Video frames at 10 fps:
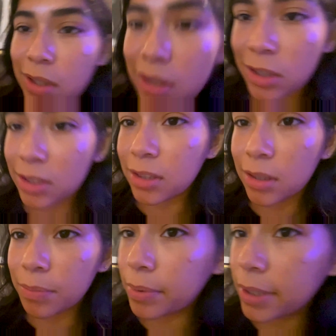next
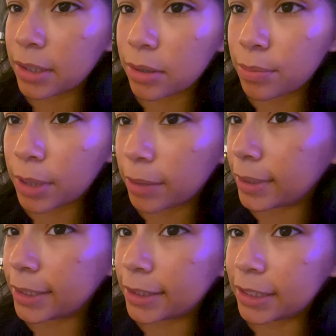clip, you'll
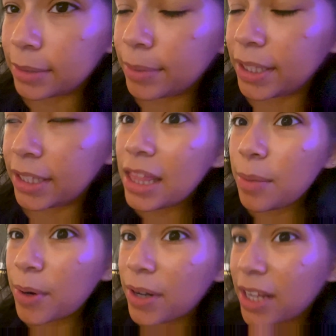probably see me in the
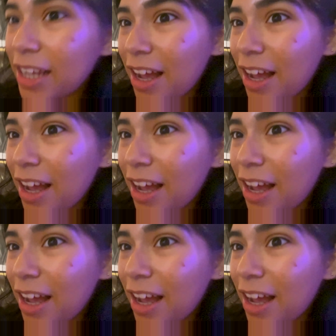morning